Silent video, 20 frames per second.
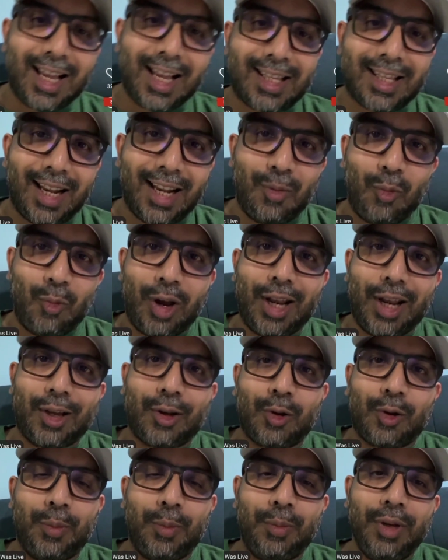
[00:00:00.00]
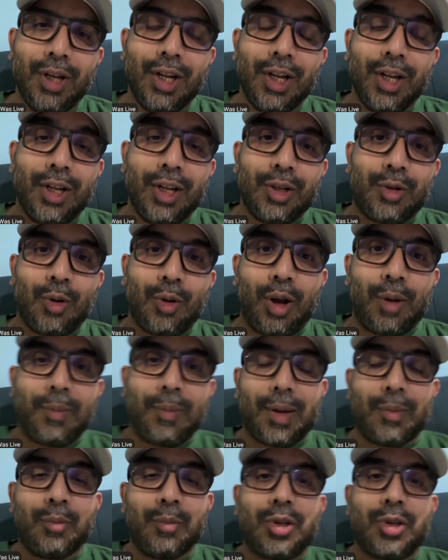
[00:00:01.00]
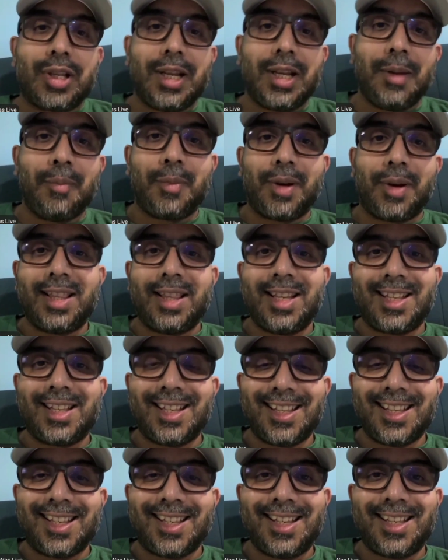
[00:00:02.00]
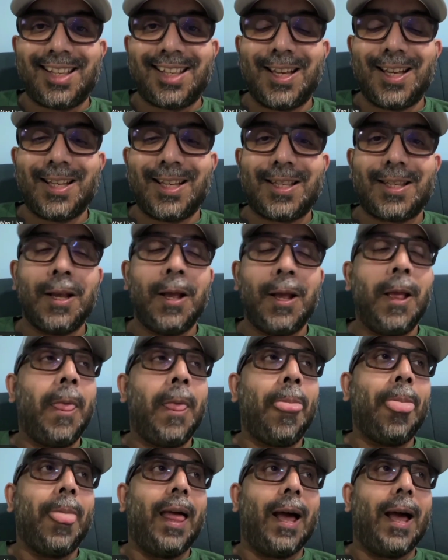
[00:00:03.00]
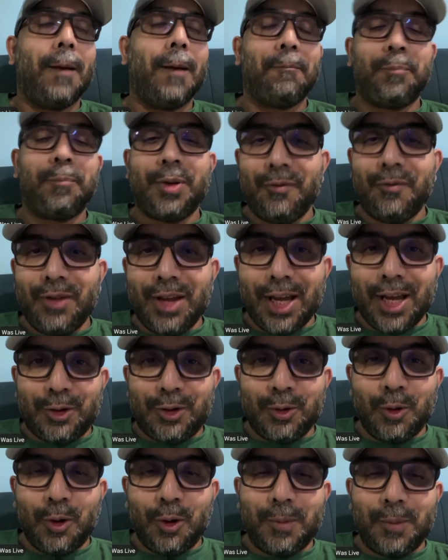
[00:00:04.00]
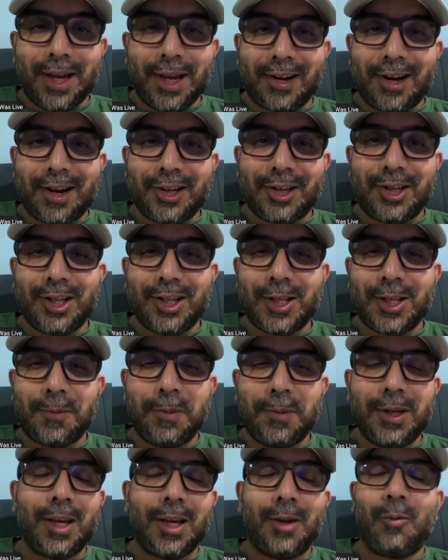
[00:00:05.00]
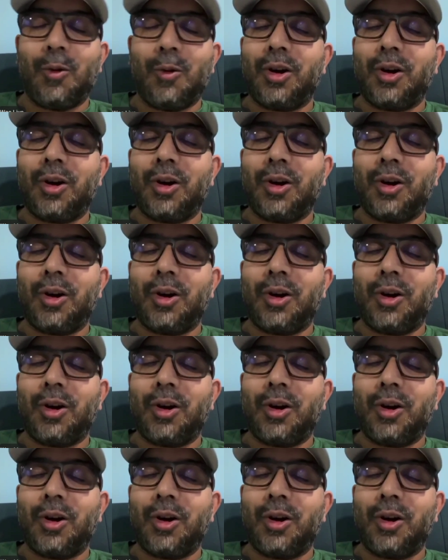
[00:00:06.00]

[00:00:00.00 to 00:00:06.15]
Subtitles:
Assalamualaikum to all my Muslim brothers and sisters. Privyat to all my Russian-speaking